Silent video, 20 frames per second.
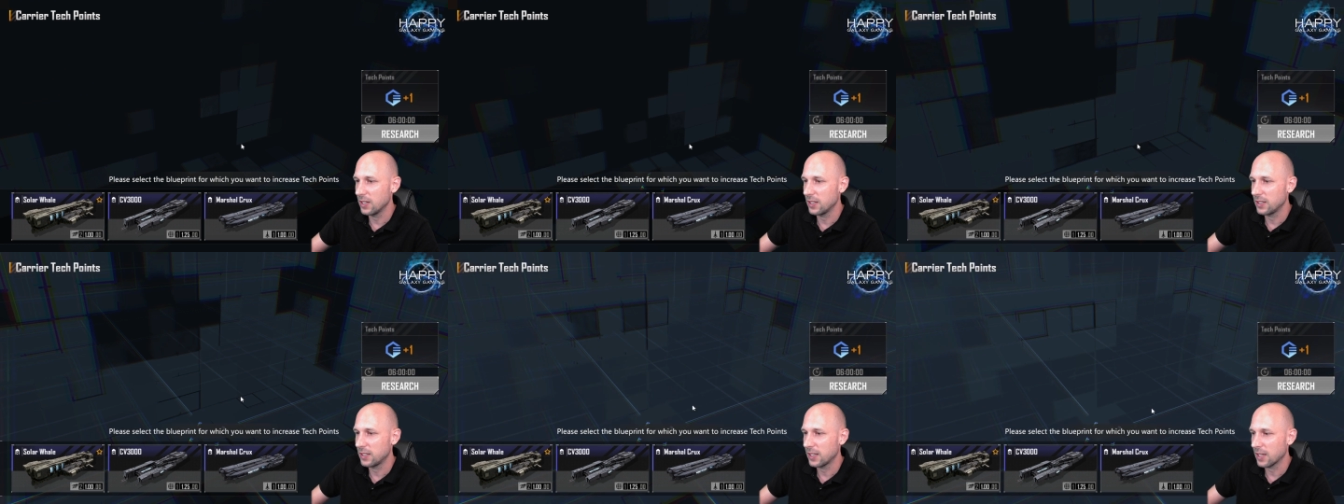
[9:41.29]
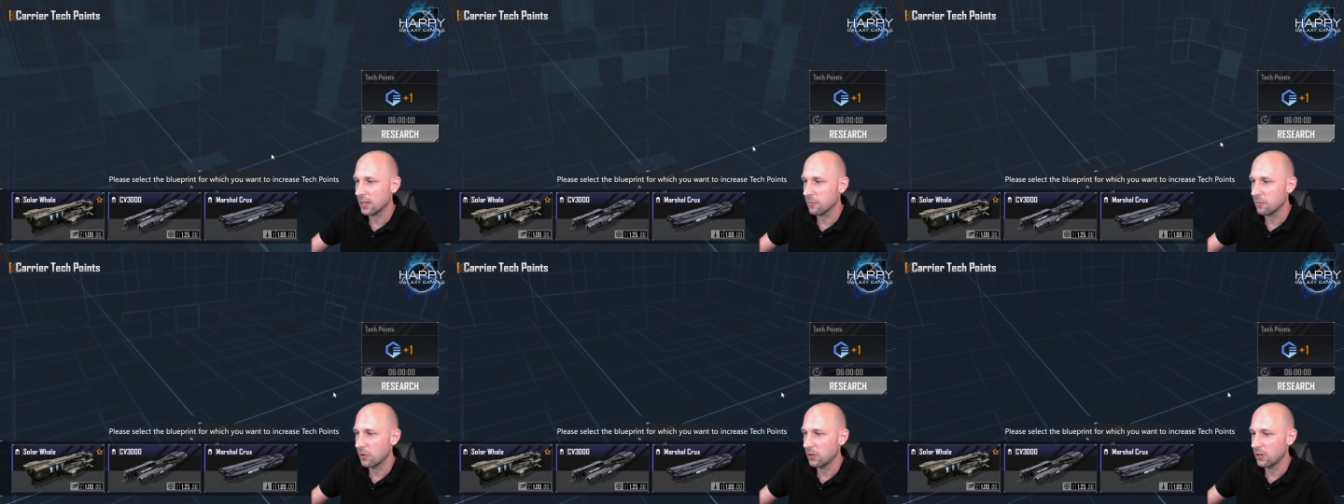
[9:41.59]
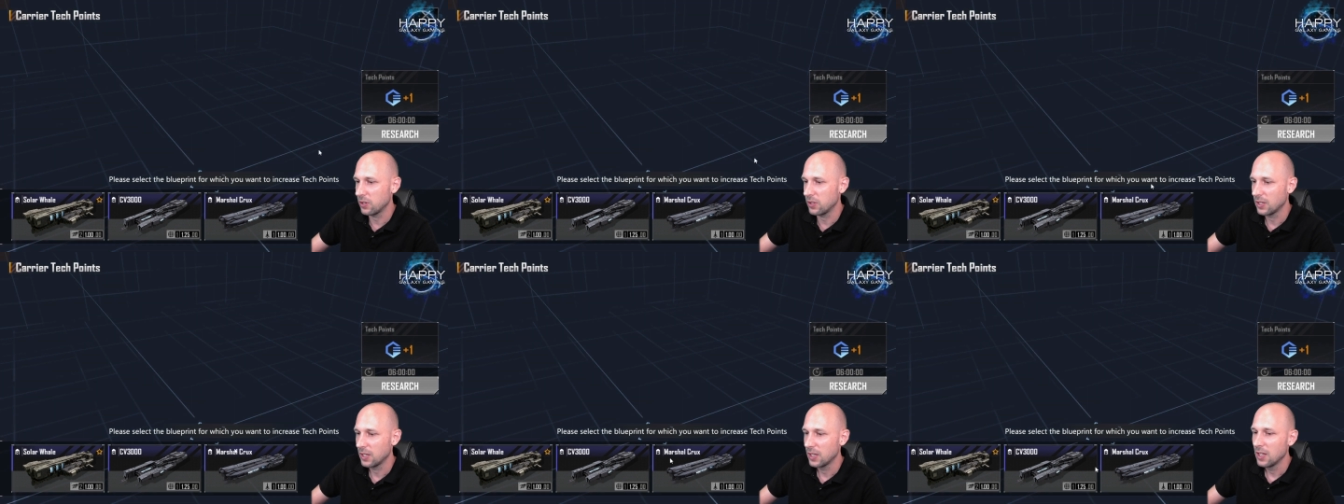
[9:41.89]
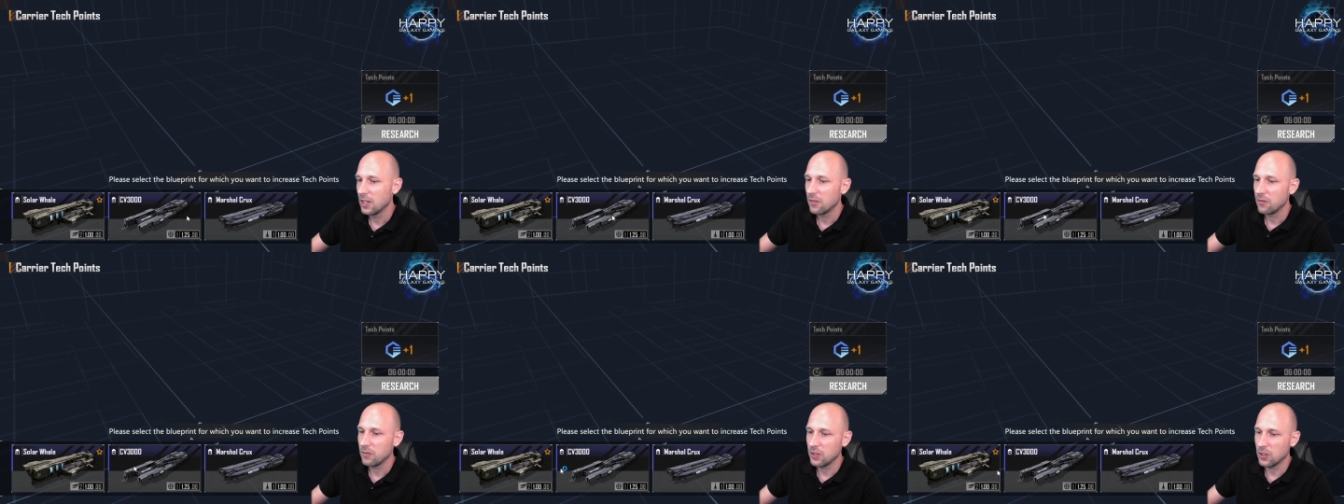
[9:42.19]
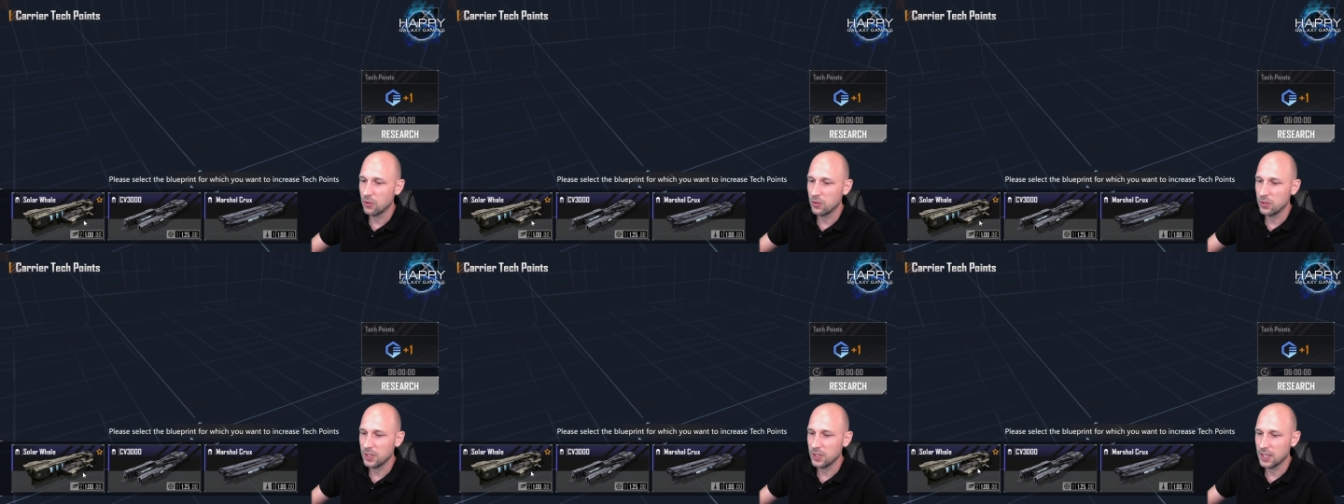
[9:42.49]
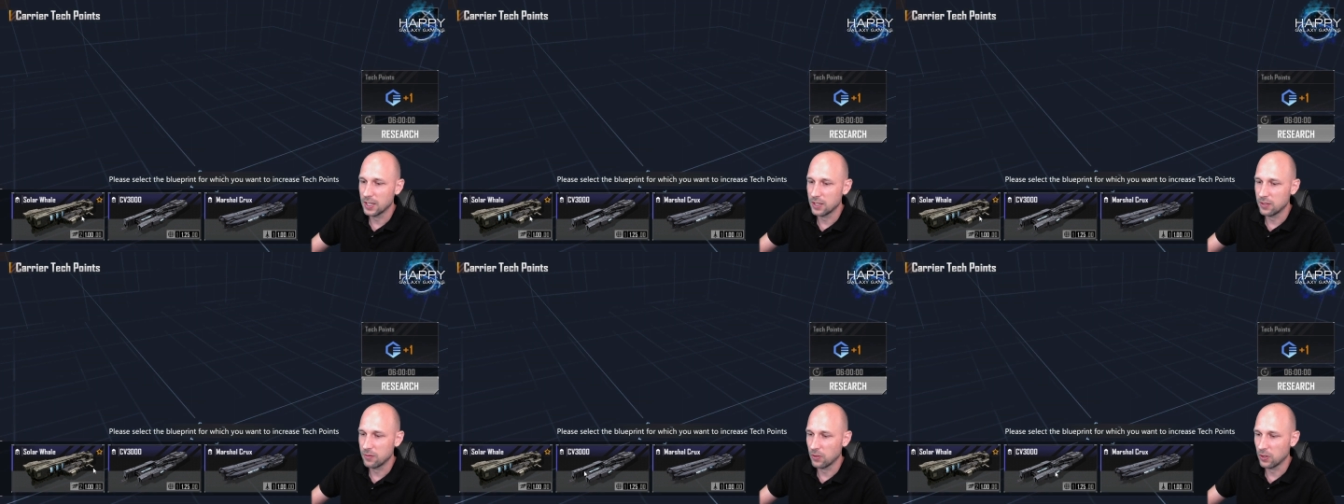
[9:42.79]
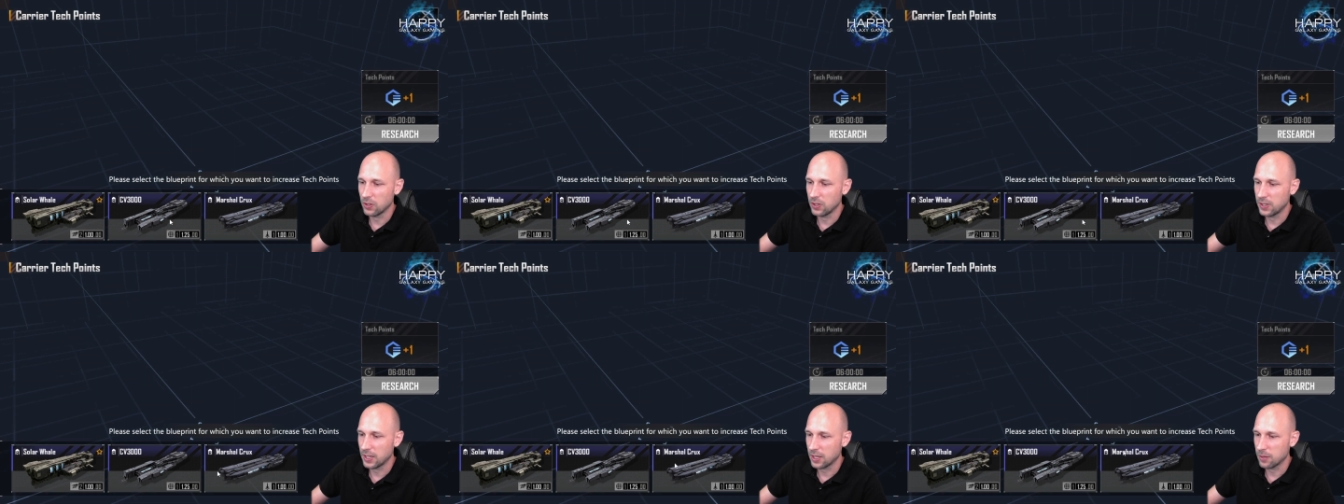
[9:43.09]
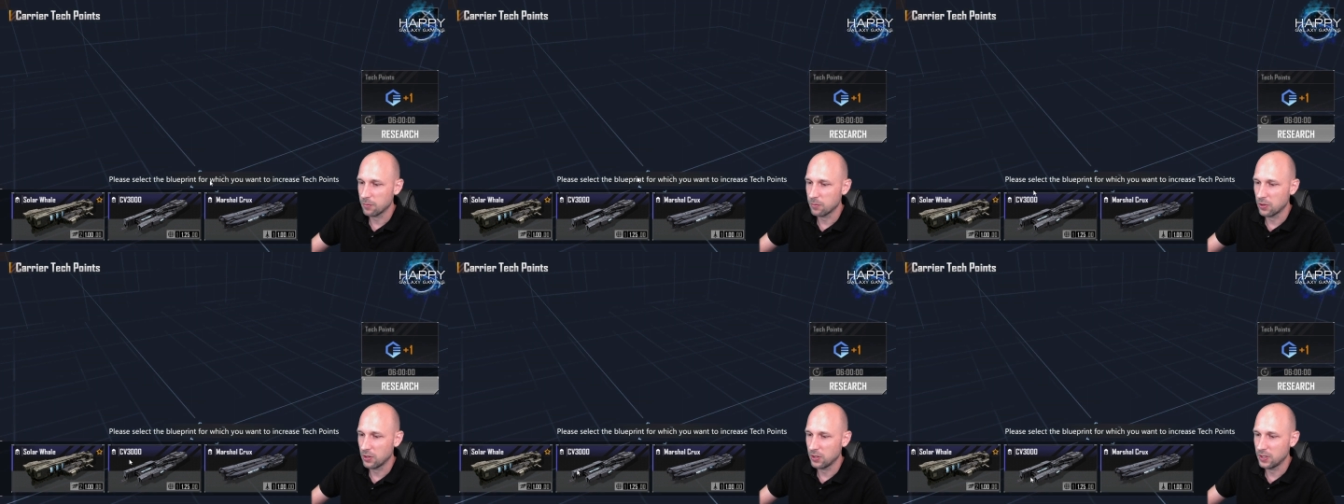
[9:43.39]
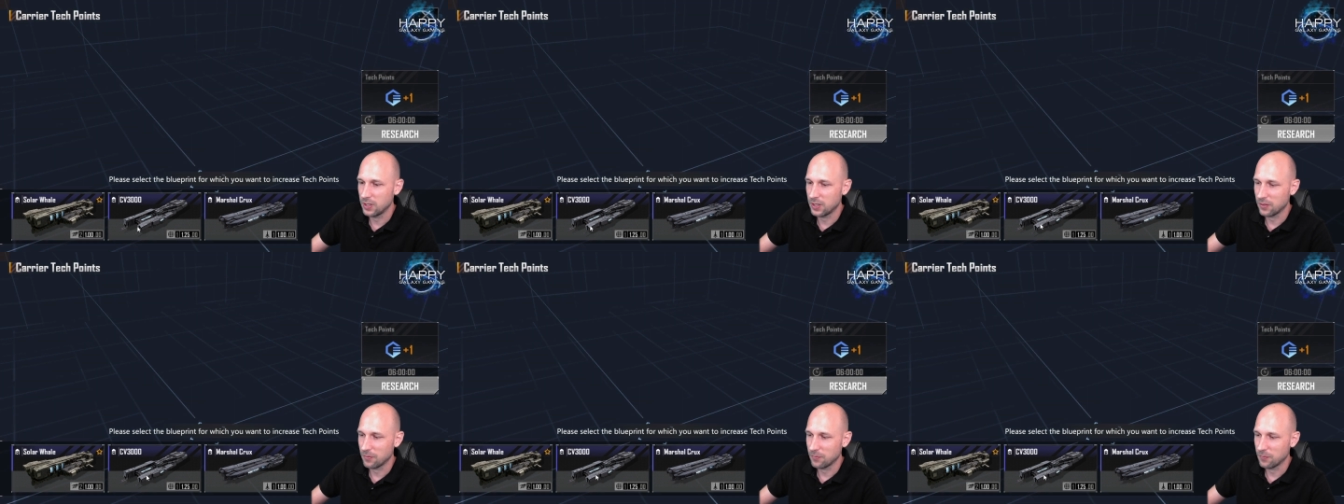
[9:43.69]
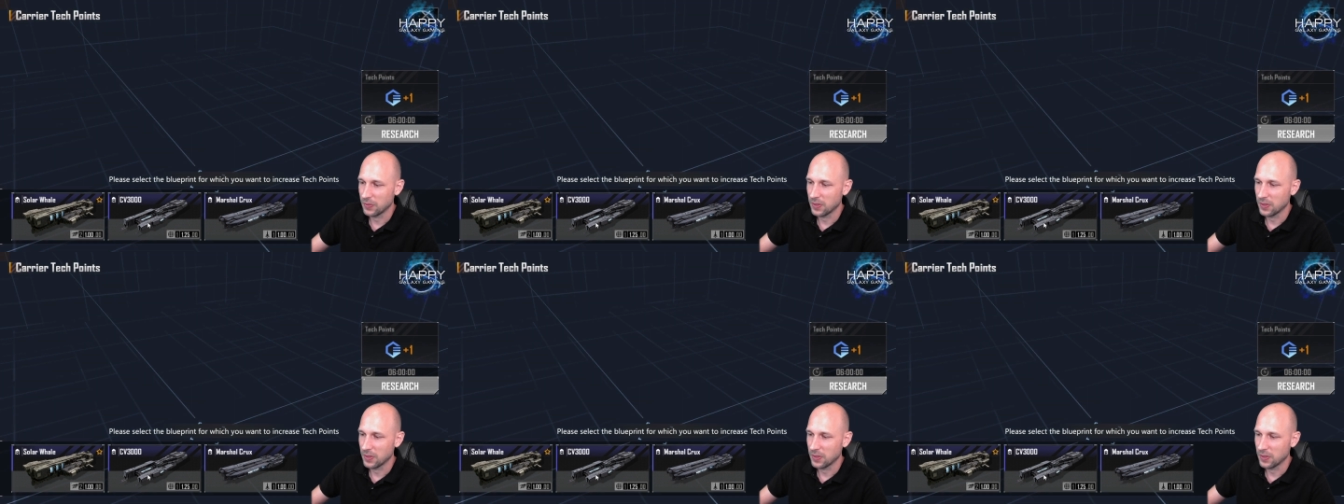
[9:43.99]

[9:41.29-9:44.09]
tech point. We only get 1 tech point.